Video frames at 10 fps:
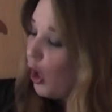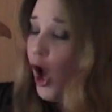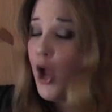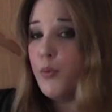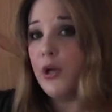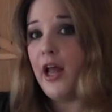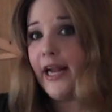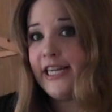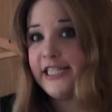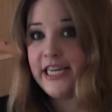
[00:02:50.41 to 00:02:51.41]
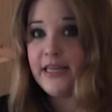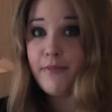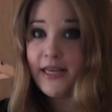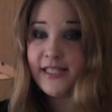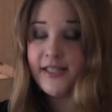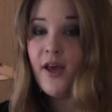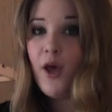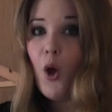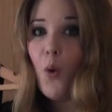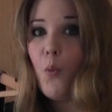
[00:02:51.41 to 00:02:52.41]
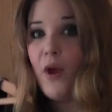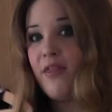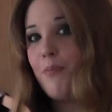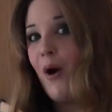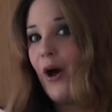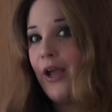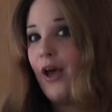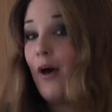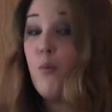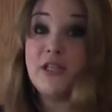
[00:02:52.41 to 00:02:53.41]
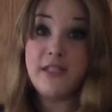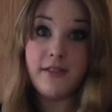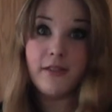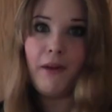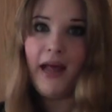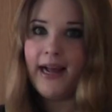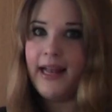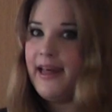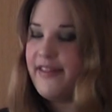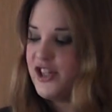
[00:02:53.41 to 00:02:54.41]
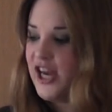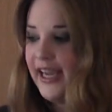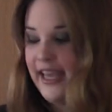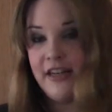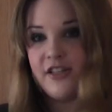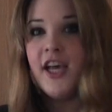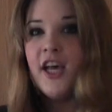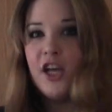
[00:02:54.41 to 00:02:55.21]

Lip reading: I would likely team this with my Whistles black leather jacket